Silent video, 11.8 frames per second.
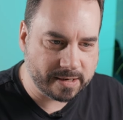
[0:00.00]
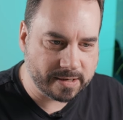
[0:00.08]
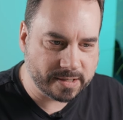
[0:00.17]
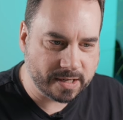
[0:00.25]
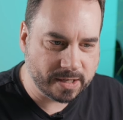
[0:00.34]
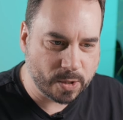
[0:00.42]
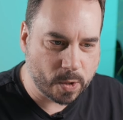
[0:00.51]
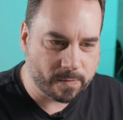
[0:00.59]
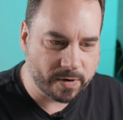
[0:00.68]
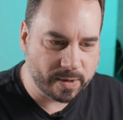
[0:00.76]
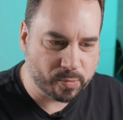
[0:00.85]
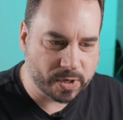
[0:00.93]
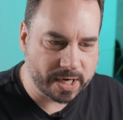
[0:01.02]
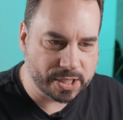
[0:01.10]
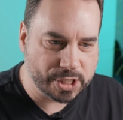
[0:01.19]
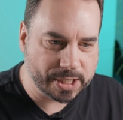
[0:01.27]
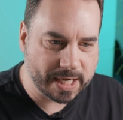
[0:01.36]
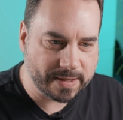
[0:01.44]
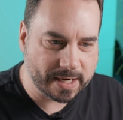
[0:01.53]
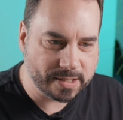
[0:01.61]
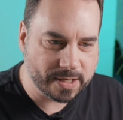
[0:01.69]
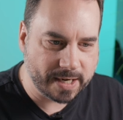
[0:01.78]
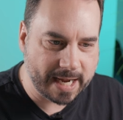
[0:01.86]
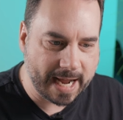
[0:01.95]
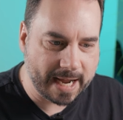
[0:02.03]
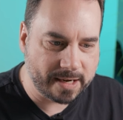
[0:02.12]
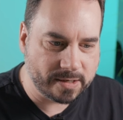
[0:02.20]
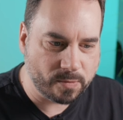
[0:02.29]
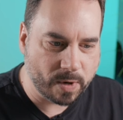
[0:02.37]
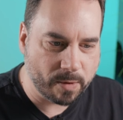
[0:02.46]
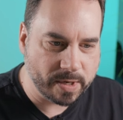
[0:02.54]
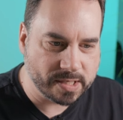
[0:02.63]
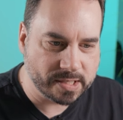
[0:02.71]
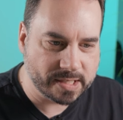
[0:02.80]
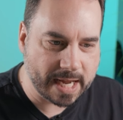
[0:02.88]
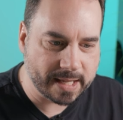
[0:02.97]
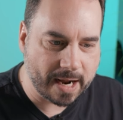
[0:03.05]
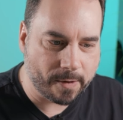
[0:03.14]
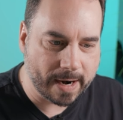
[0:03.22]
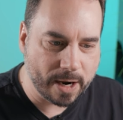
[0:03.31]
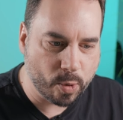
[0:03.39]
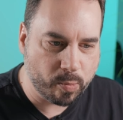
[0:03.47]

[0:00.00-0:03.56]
it's going to go over the bridge, and then it's going to end where we set our out